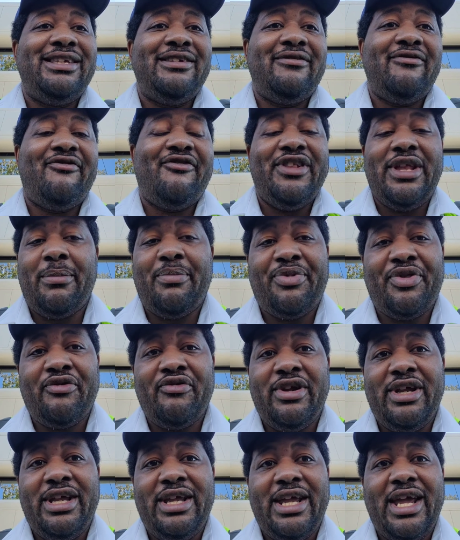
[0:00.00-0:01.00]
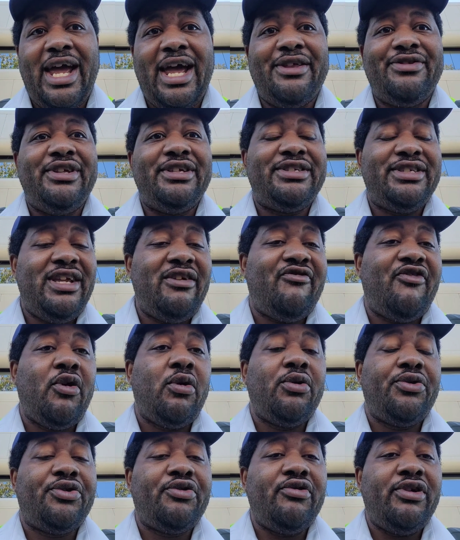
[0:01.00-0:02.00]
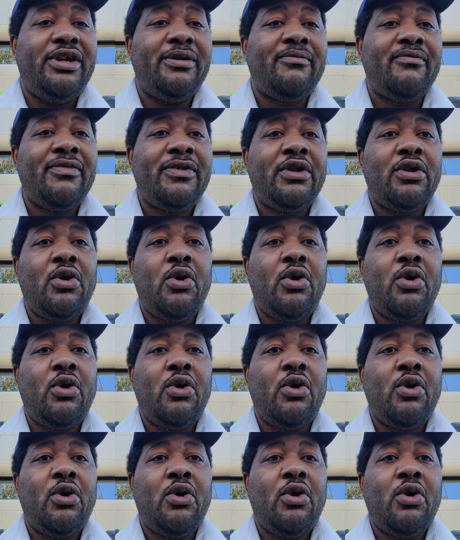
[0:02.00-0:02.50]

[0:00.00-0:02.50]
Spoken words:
the Flip 3 and the Z Fold 3